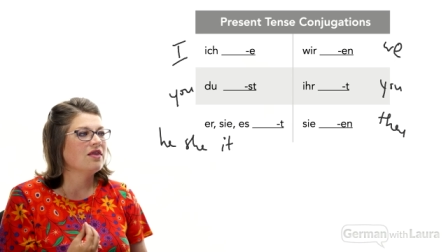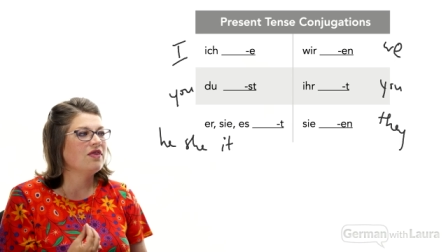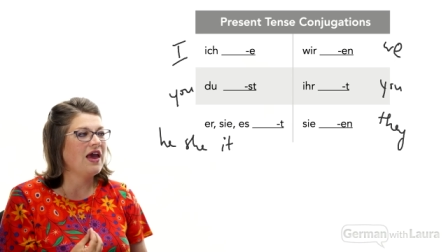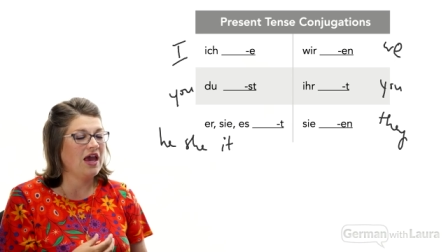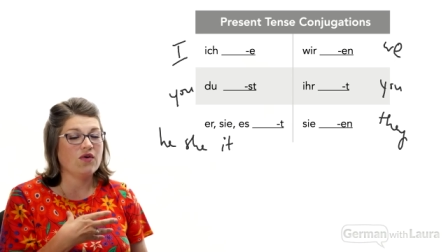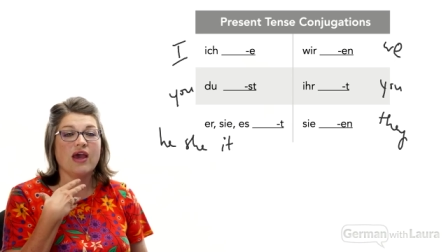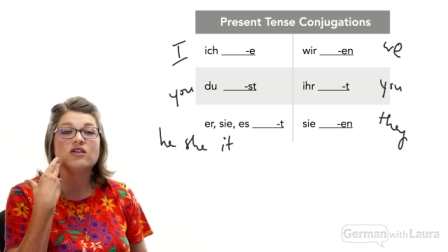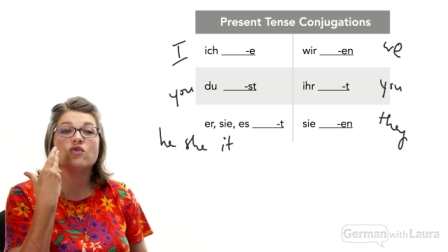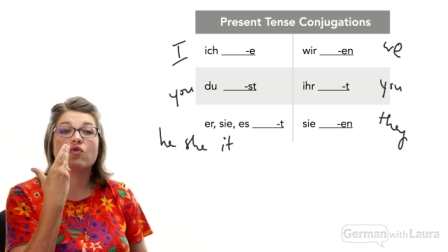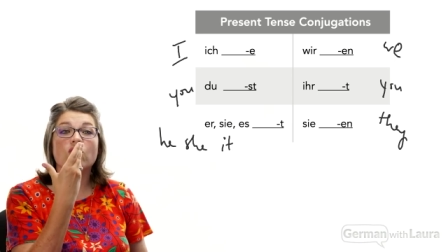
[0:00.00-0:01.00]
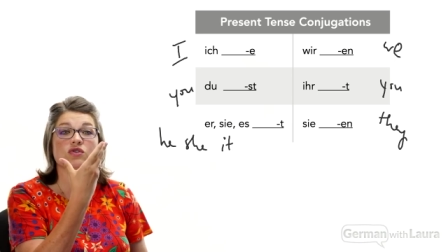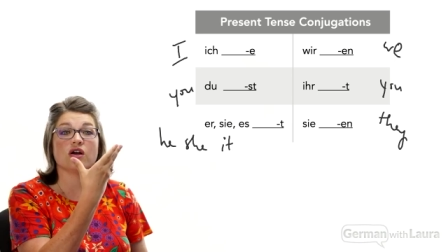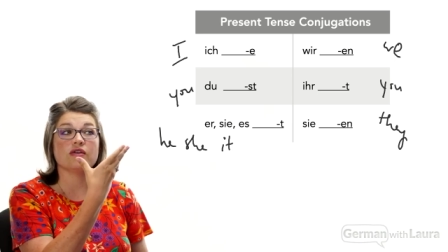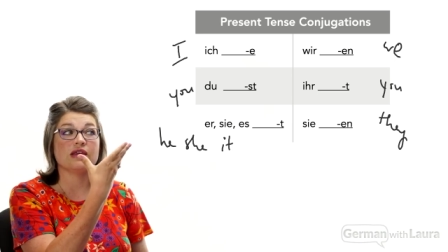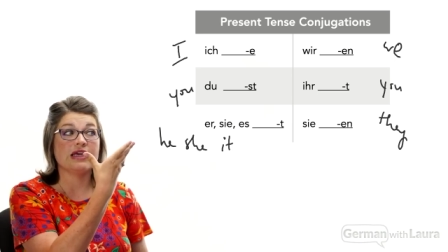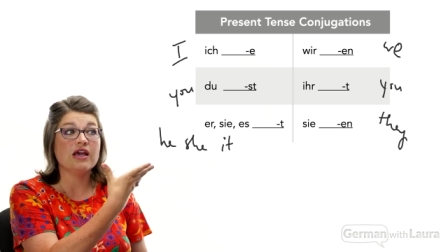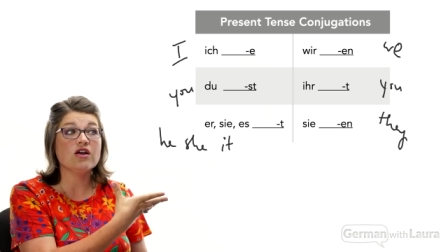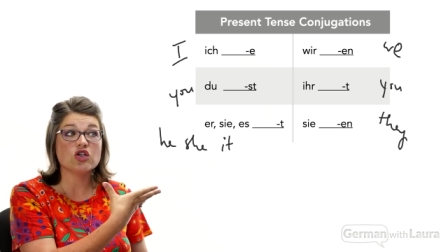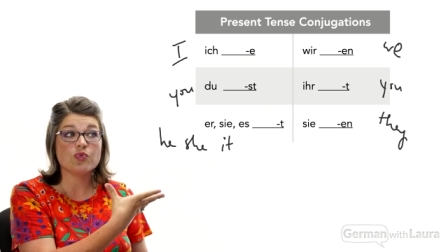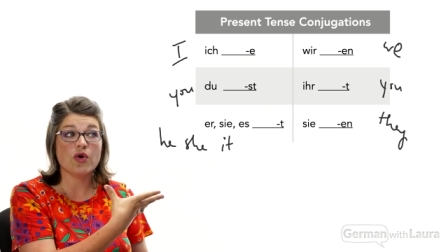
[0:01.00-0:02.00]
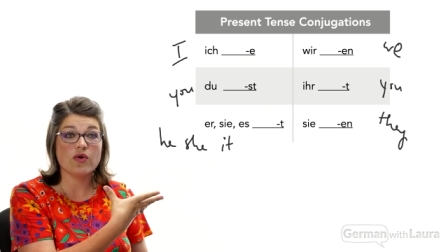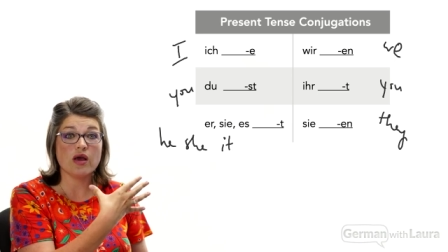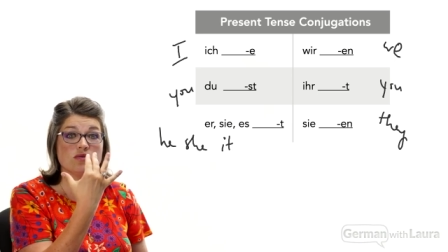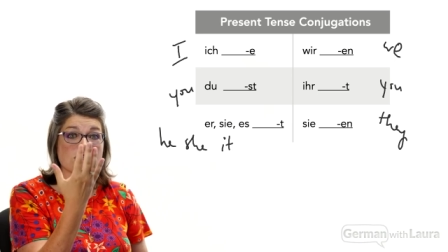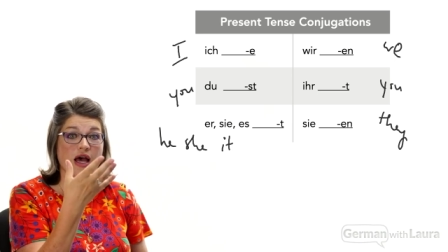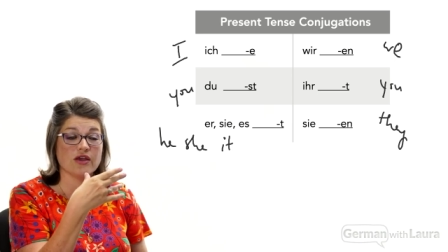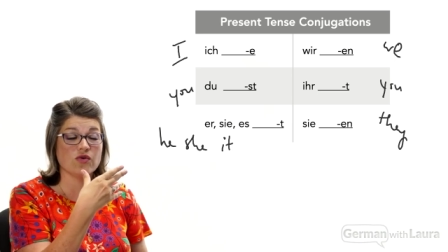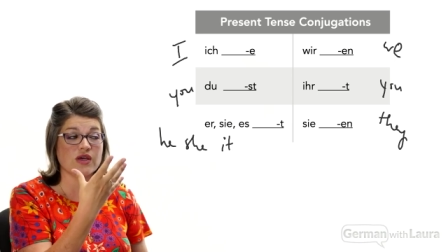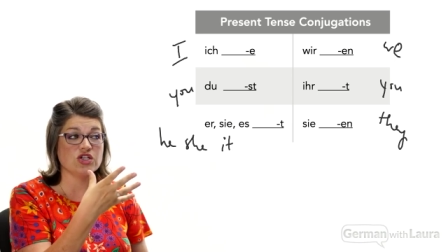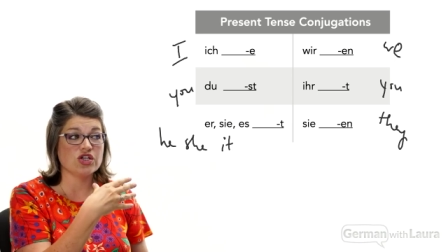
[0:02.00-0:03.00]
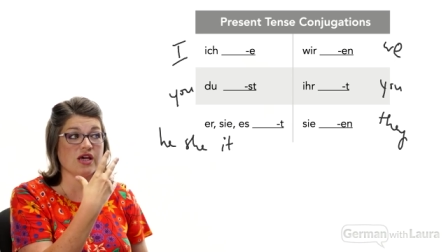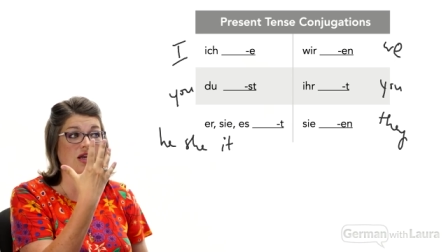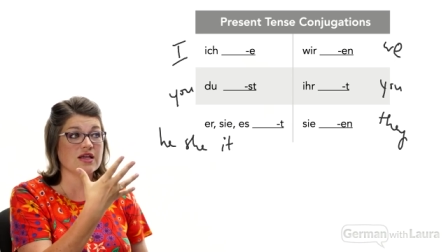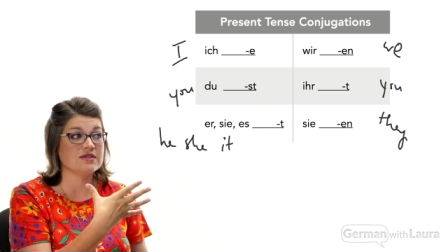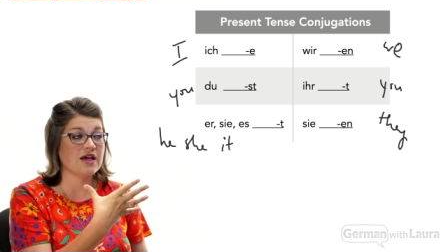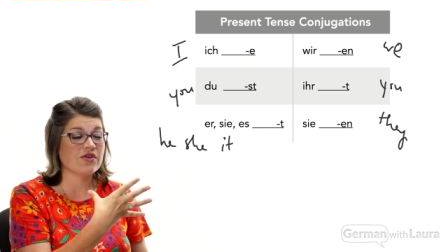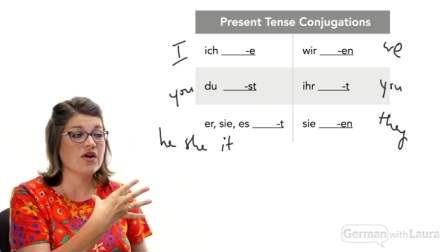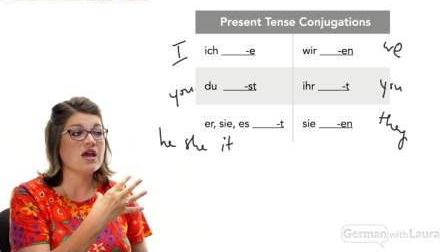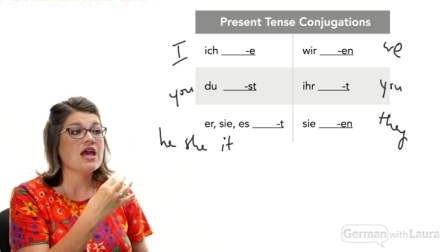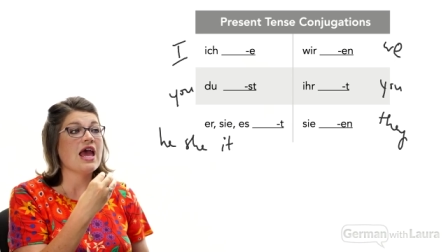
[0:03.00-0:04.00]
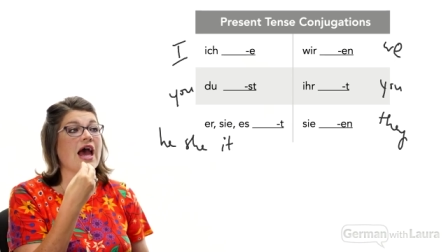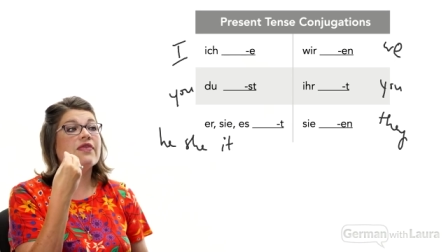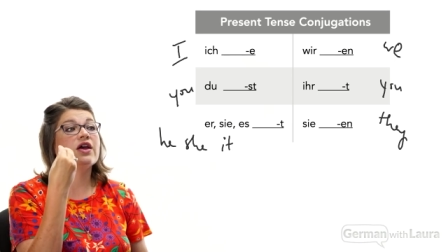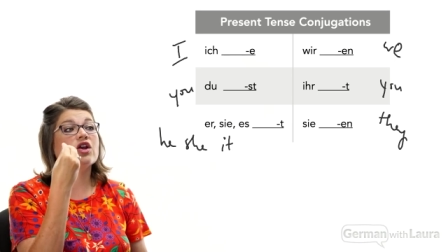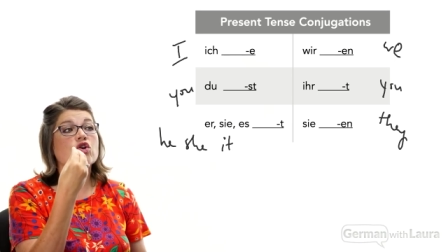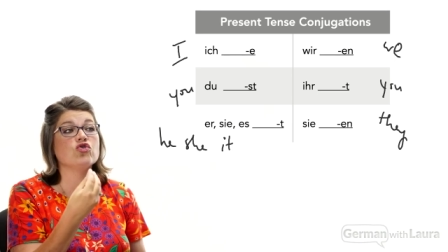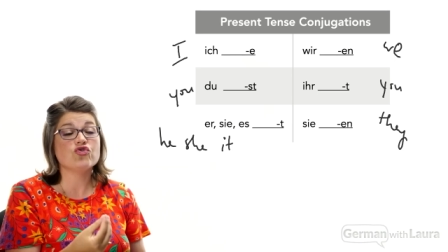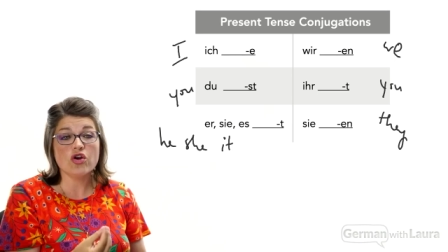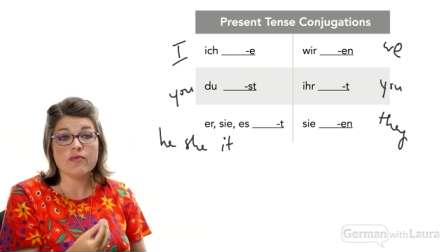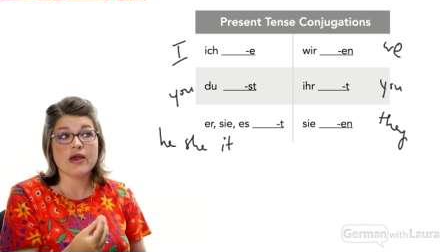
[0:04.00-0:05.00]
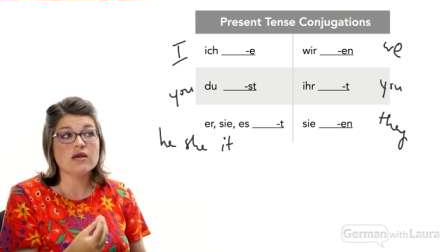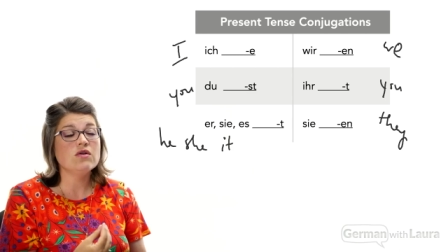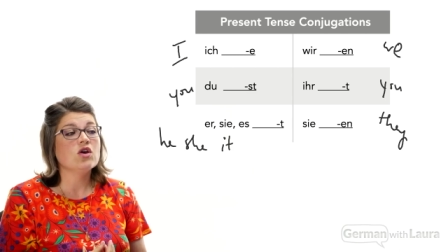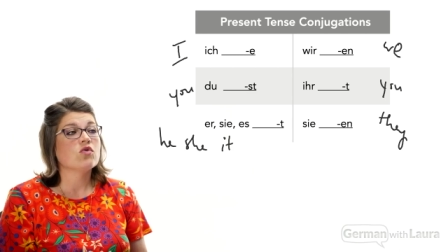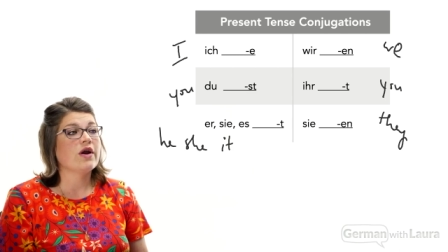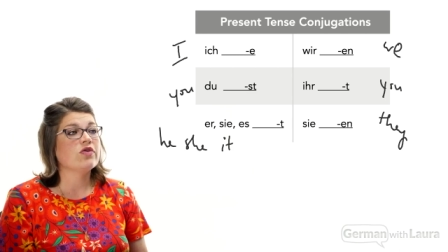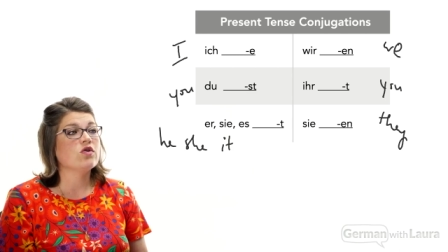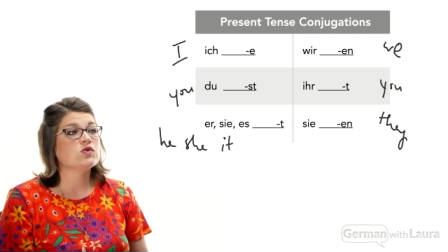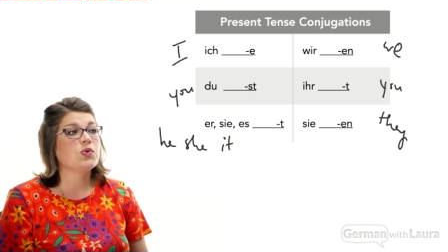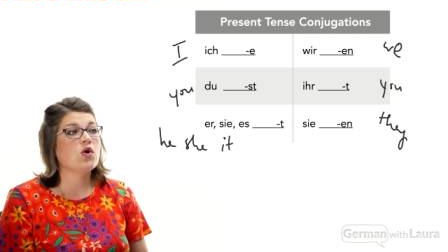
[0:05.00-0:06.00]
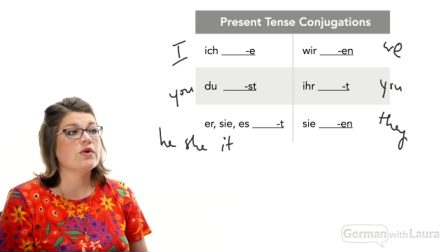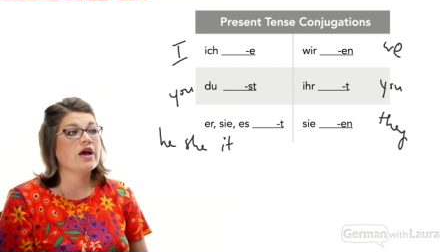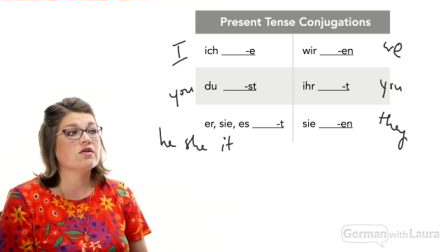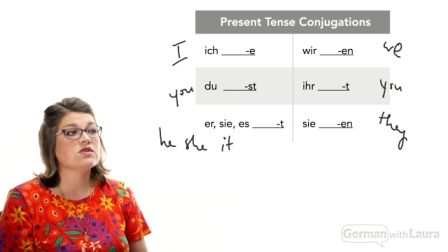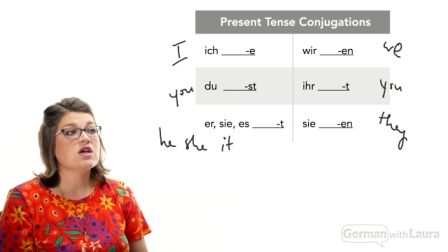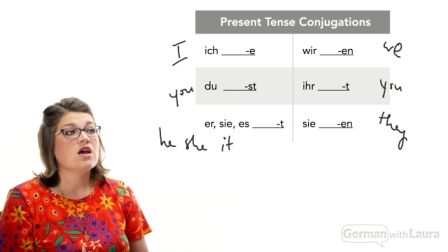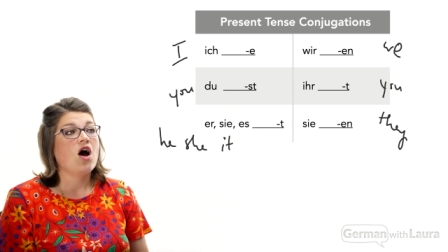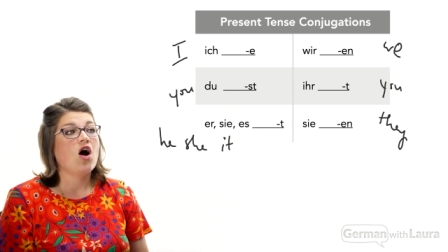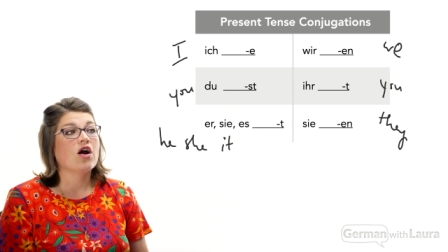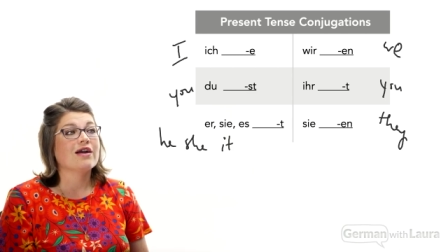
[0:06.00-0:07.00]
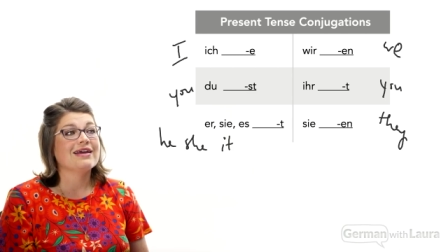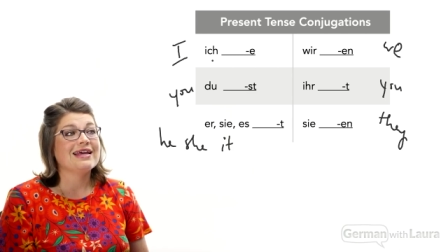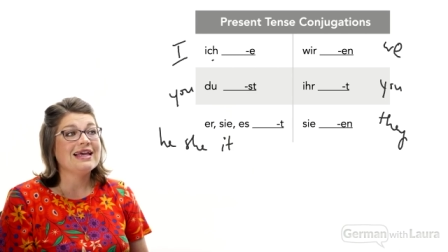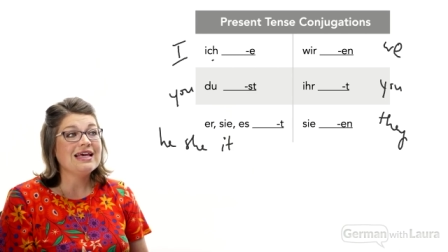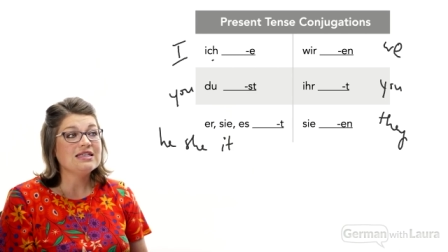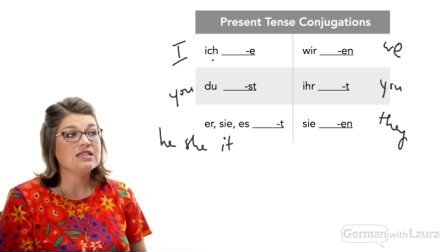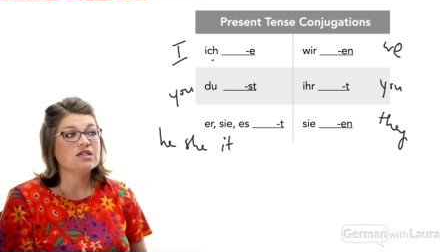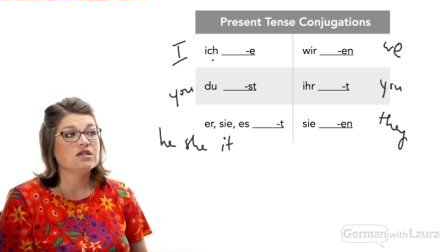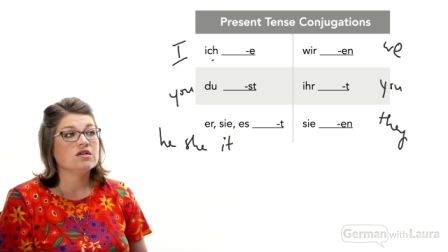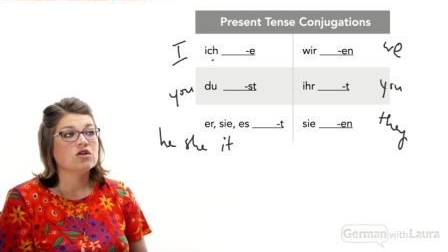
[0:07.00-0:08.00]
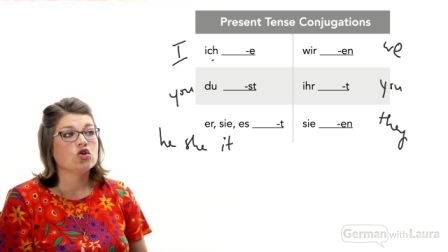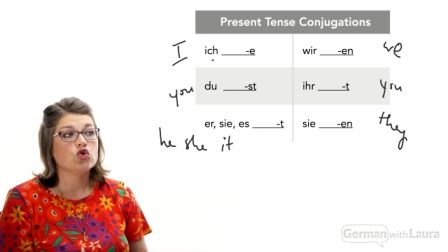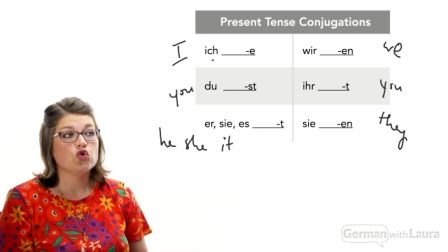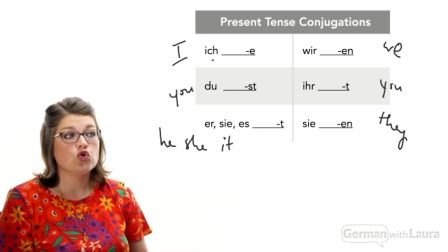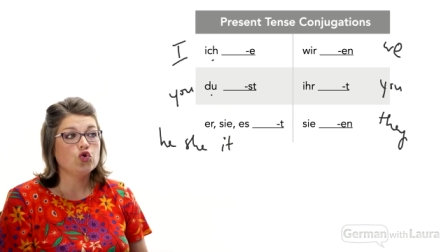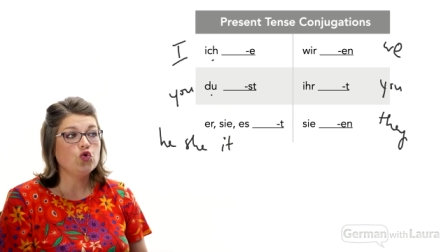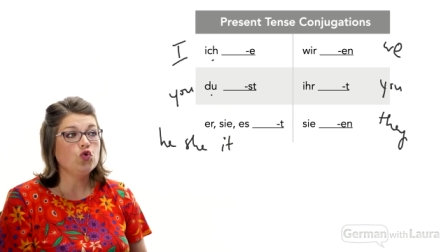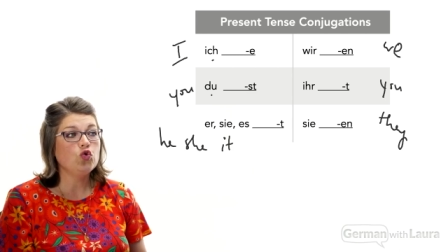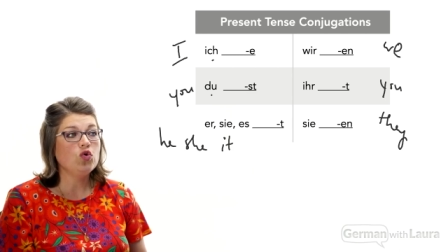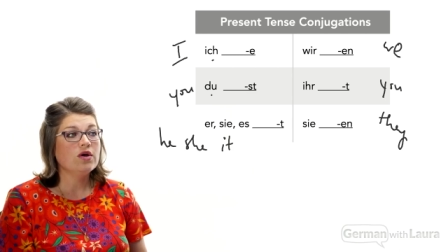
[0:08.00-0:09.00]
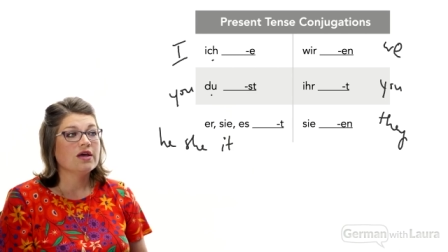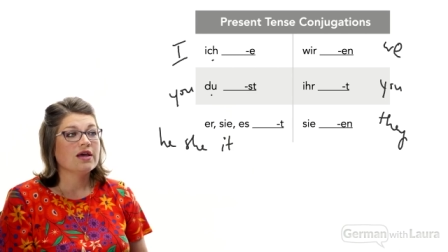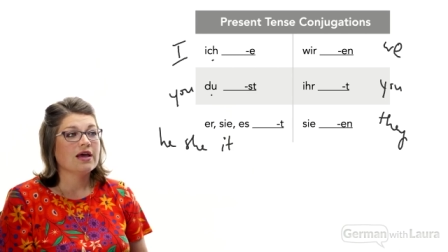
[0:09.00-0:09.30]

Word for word: they. Okay, so those are the English pronouns, I, you, he, she, it, et cetera. And then in German, right, those pronouns are ich, Du,